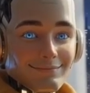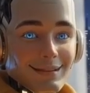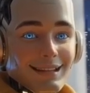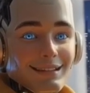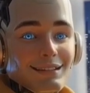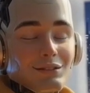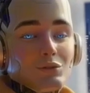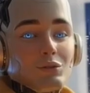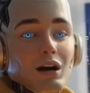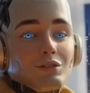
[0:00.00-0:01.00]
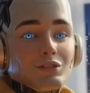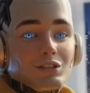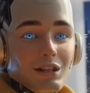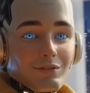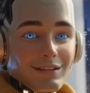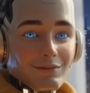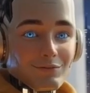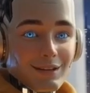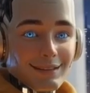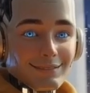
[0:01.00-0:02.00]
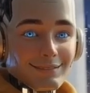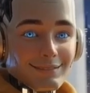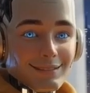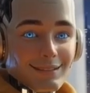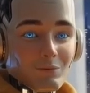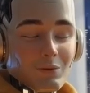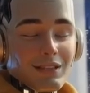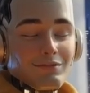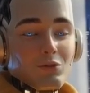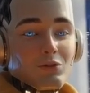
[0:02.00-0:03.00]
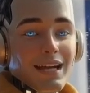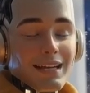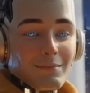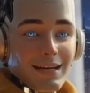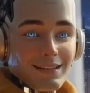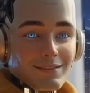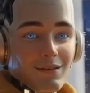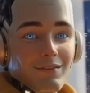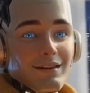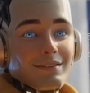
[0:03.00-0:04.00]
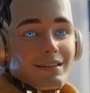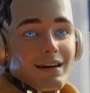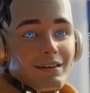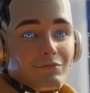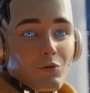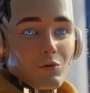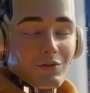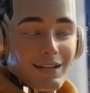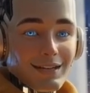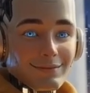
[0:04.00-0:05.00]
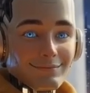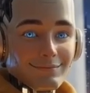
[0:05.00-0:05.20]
meaning that 200 generative credits will give you 10 minutes of Avatar 4 video.